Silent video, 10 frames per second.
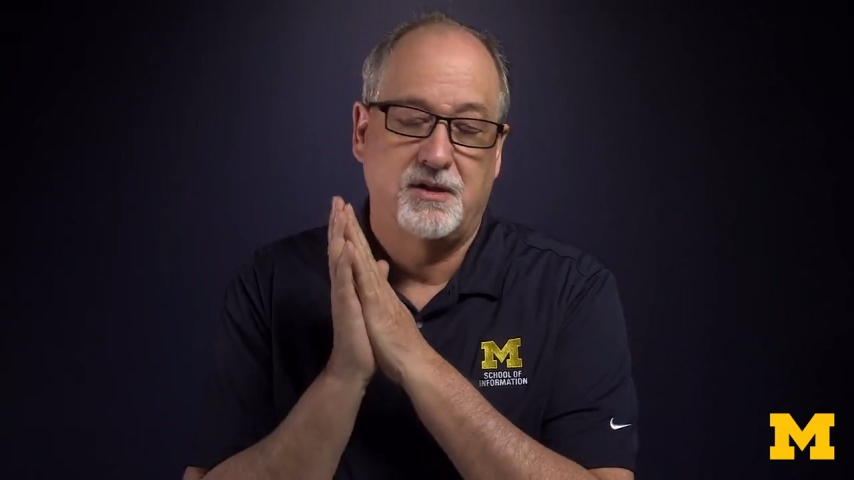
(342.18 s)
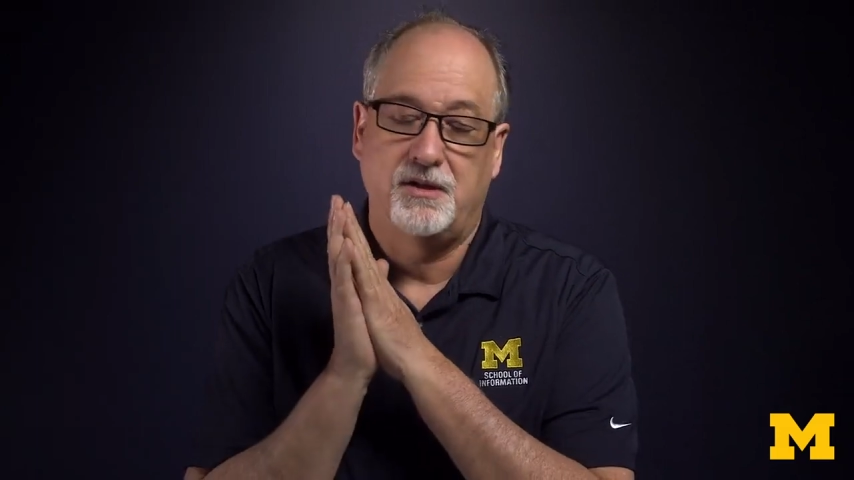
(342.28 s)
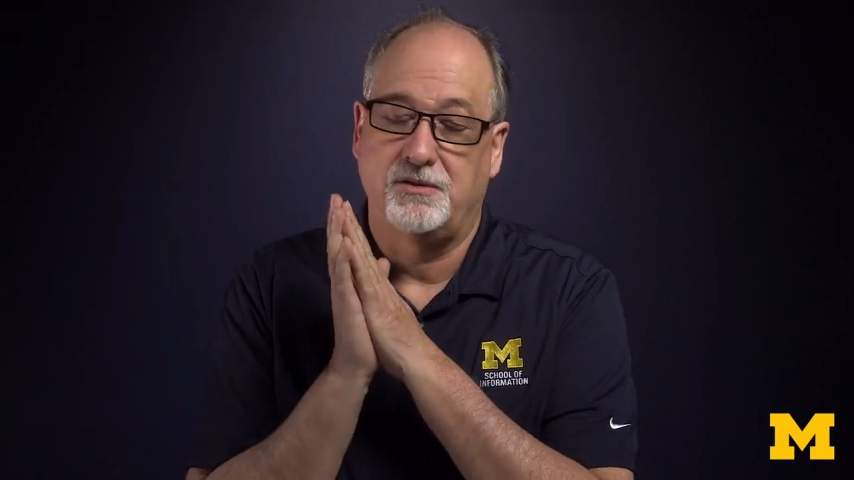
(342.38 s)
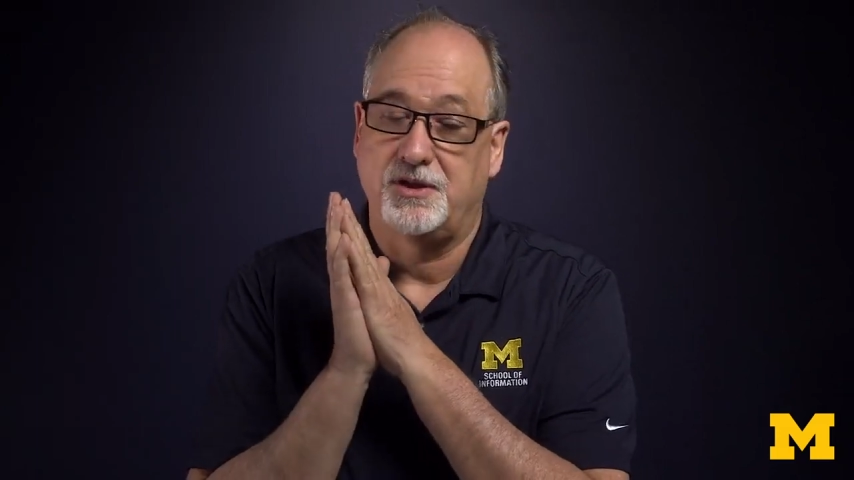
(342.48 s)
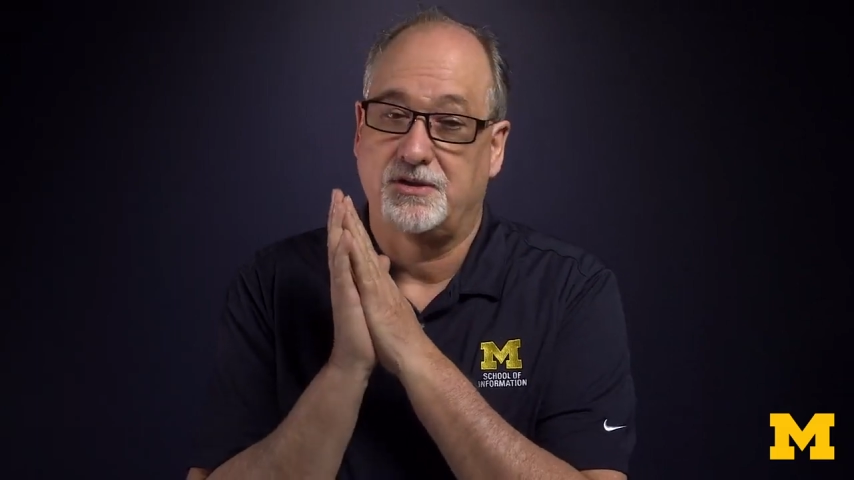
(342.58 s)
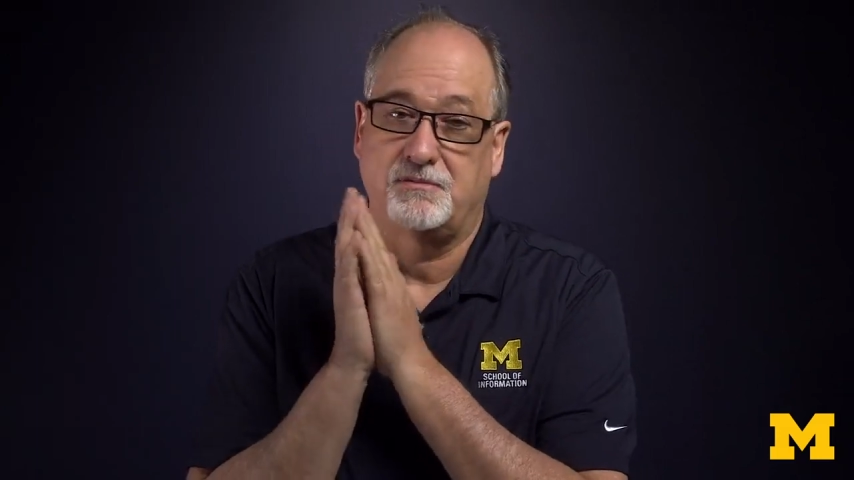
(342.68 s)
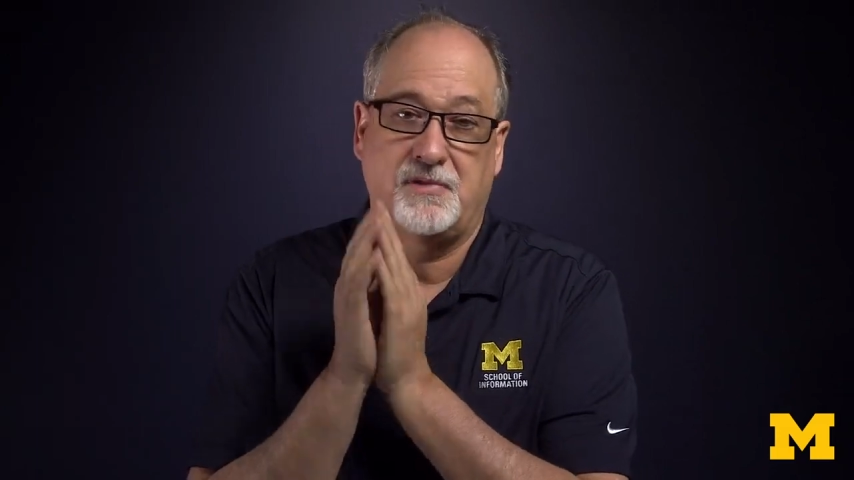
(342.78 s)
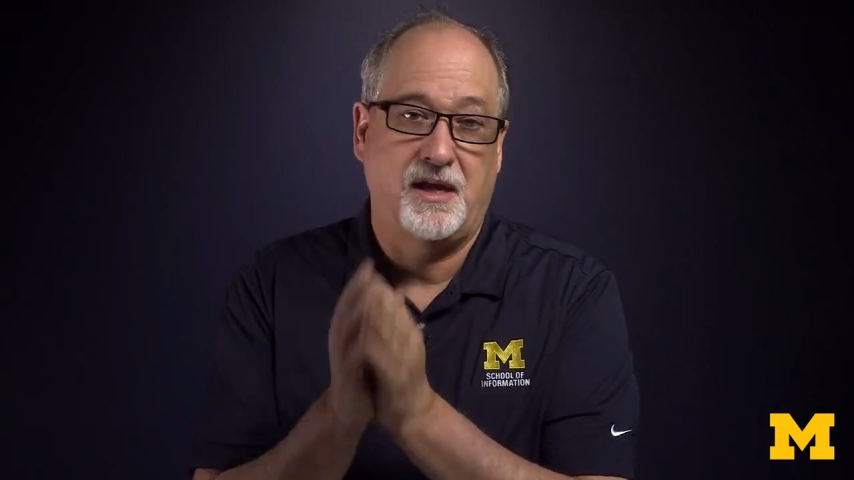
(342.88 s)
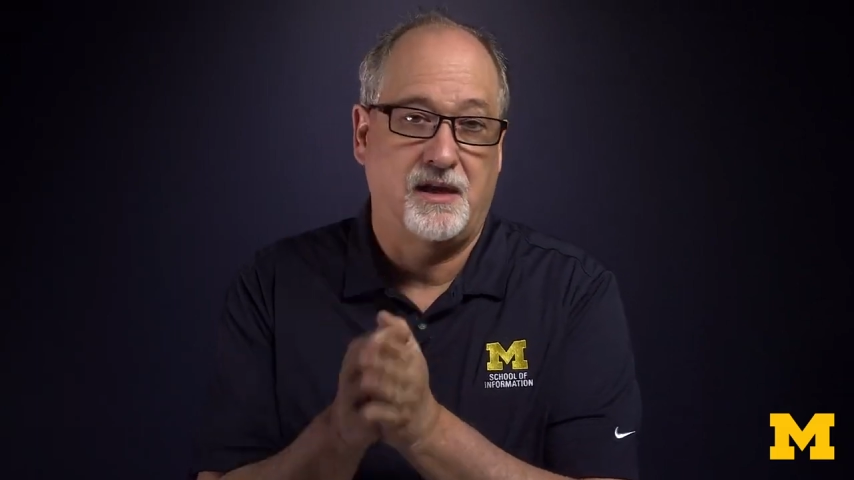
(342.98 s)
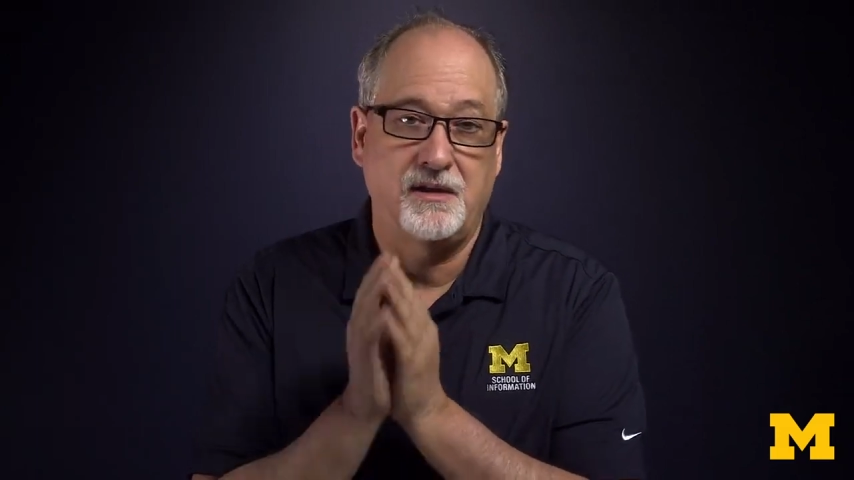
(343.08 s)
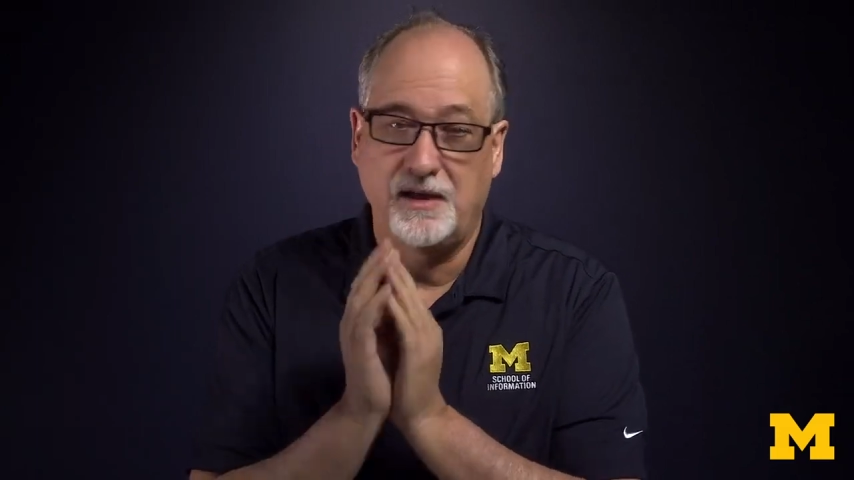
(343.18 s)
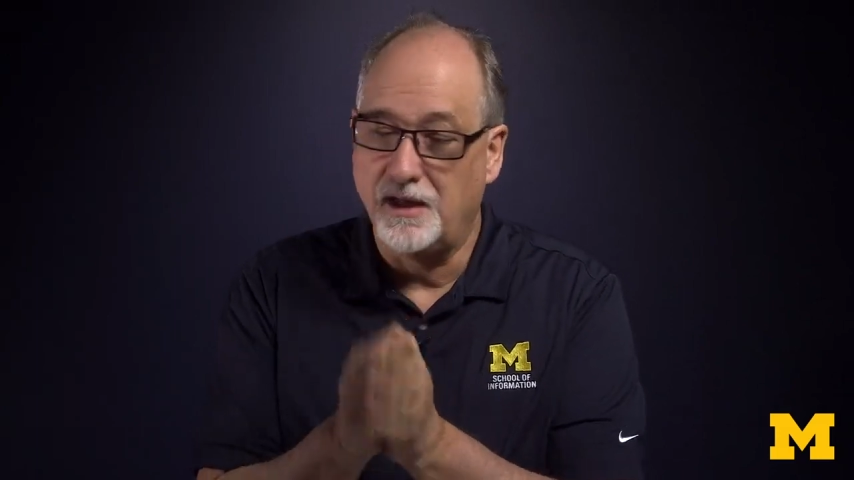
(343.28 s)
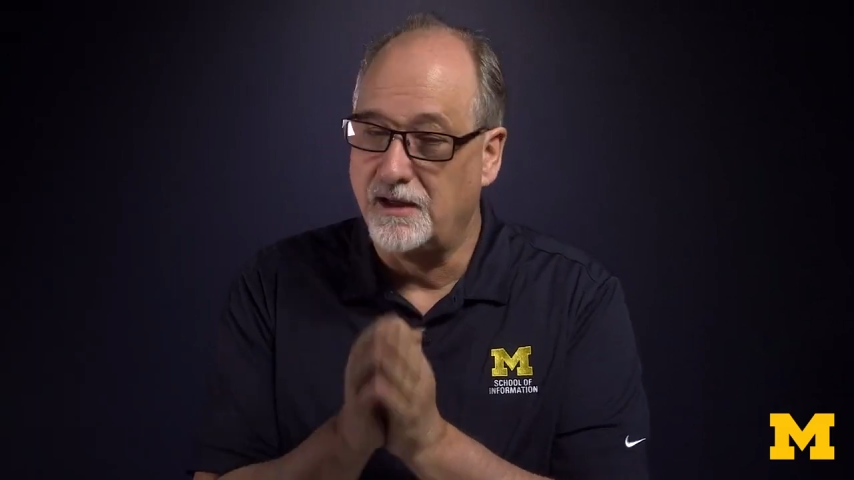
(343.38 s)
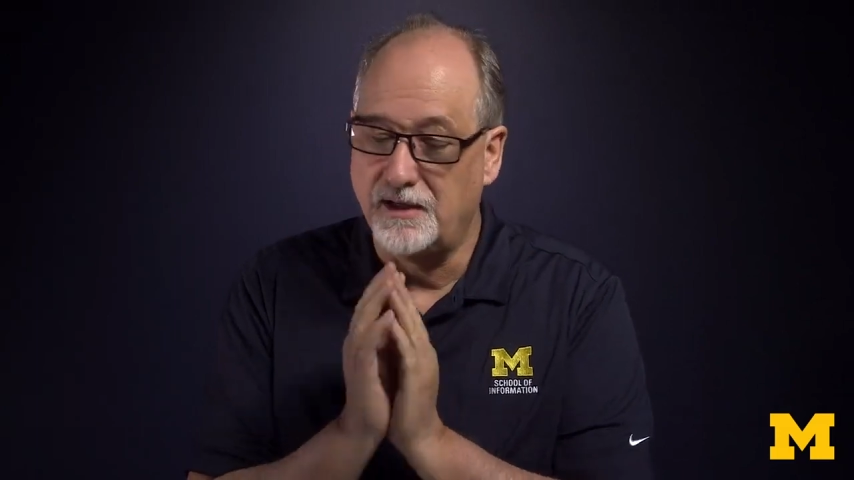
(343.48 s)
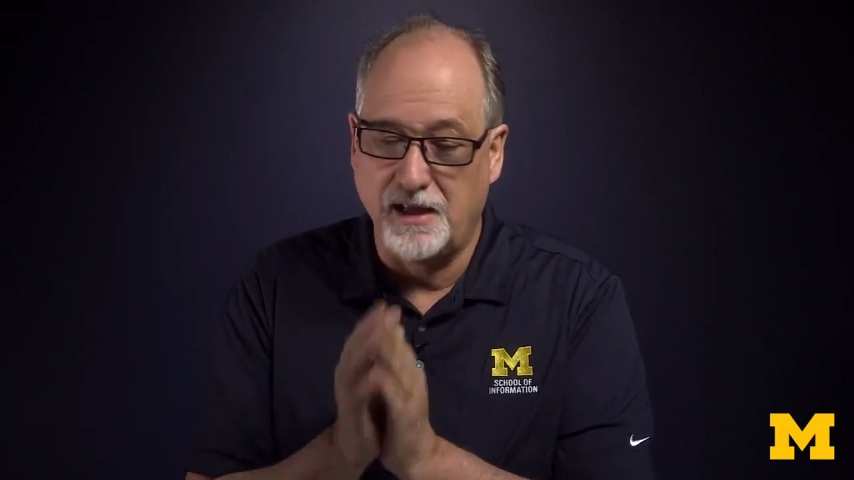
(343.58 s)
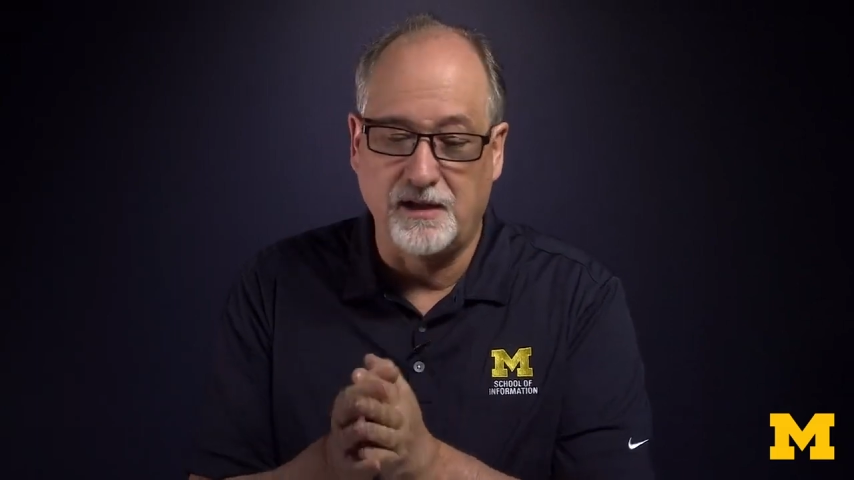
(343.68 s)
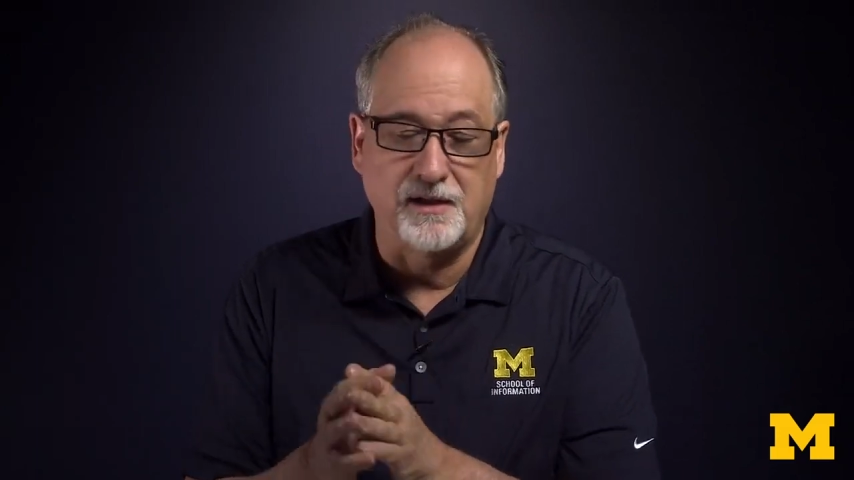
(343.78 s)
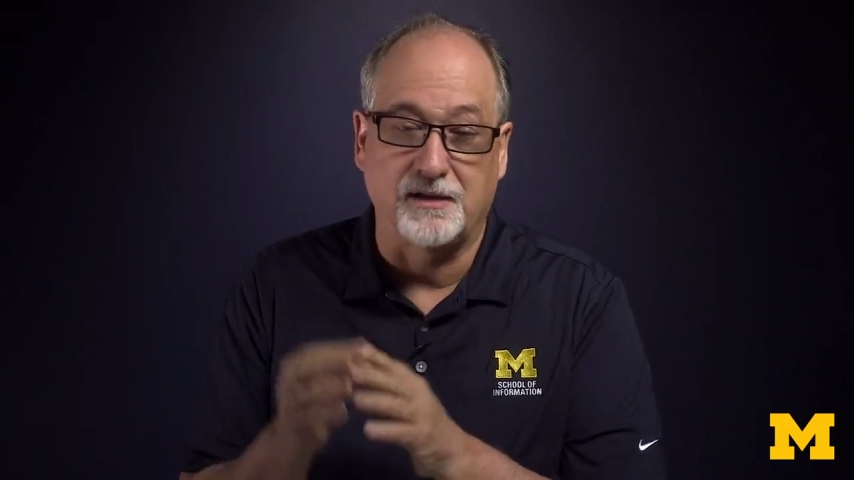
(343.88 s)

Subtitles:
You just hit it and hit it and hit it.